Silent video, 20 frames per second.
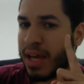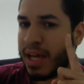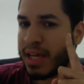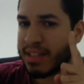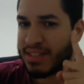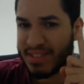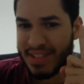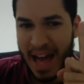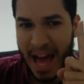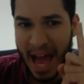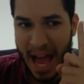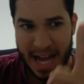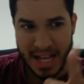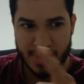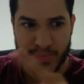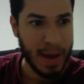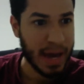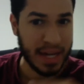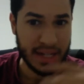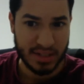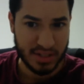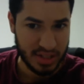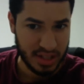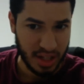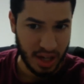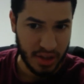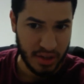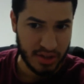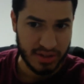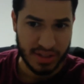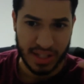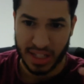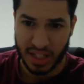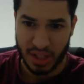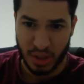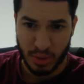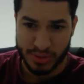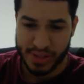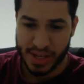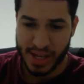It's not as bad as the others like
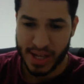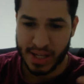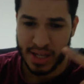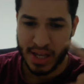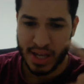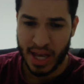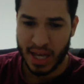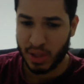Yusei